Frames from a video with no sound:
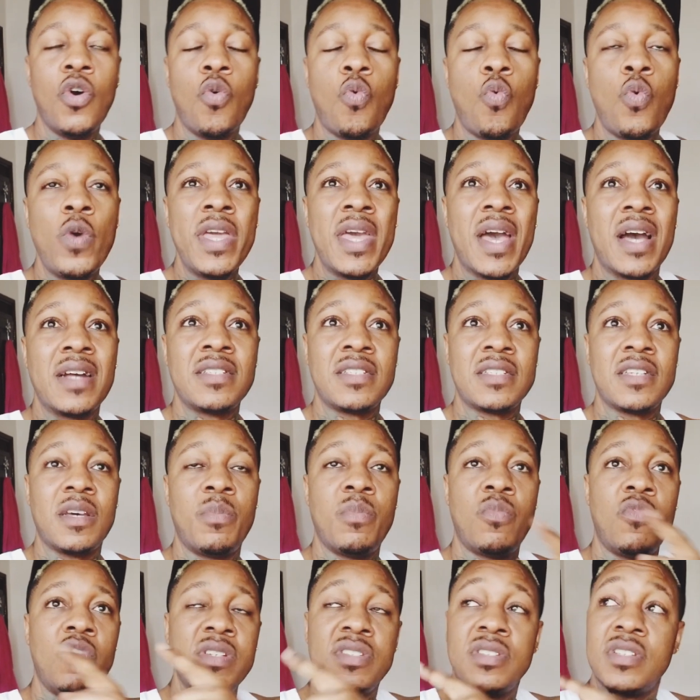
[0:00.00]
We had
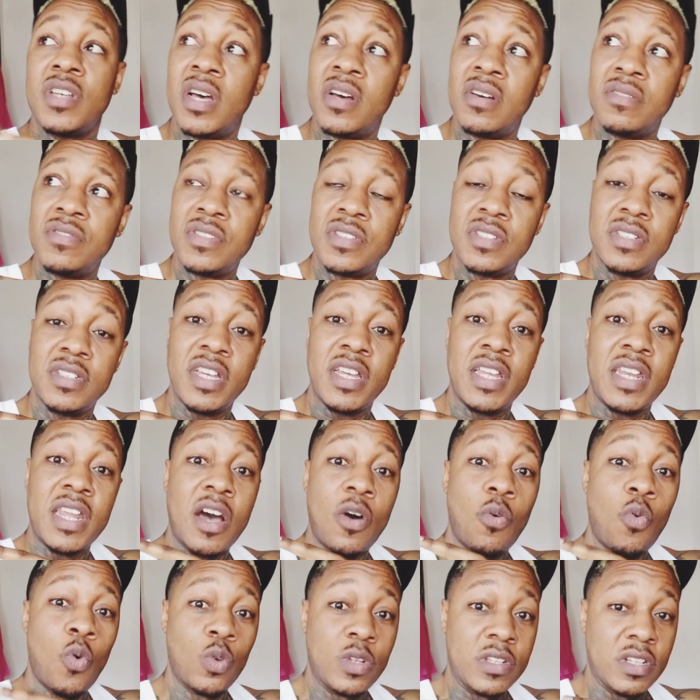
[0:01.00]
some reserves in
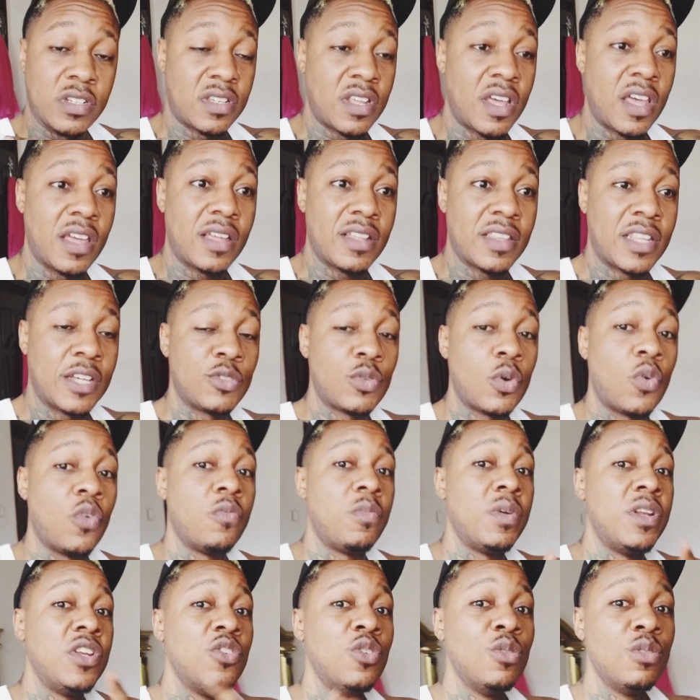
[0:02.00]
our water tank. That's what
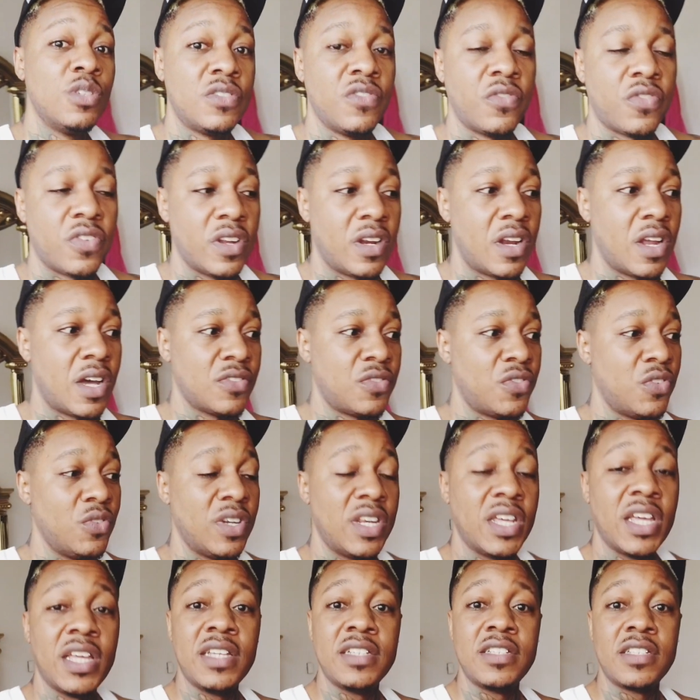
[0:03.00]
we've been using for the last few
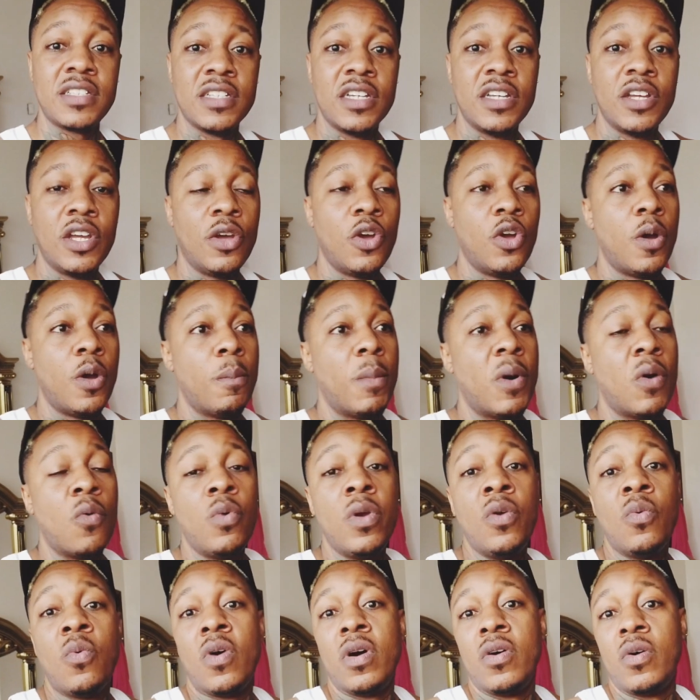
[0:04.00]
days, but
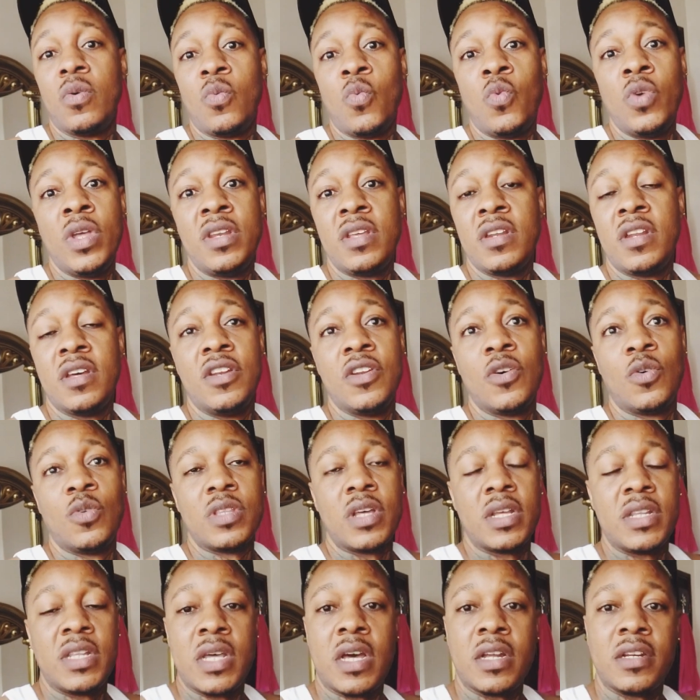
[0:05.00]
we didn't know
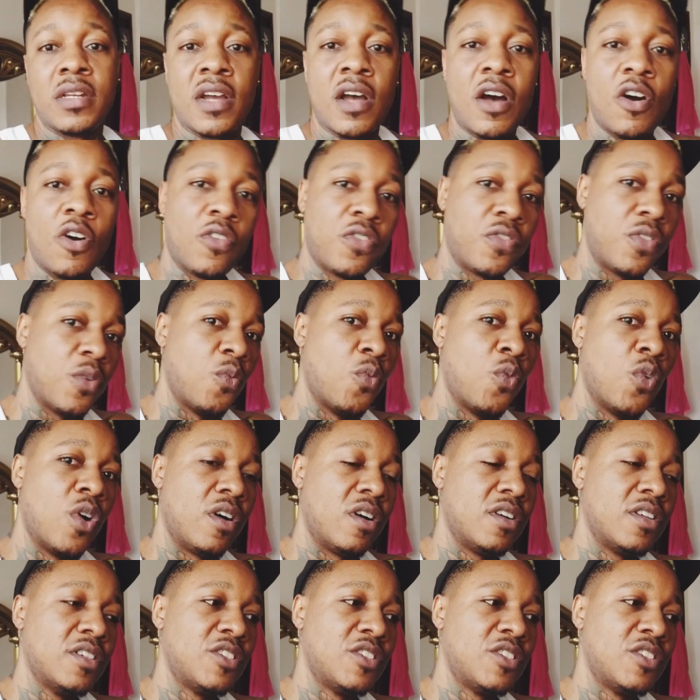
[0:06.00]
that they had cut off the water.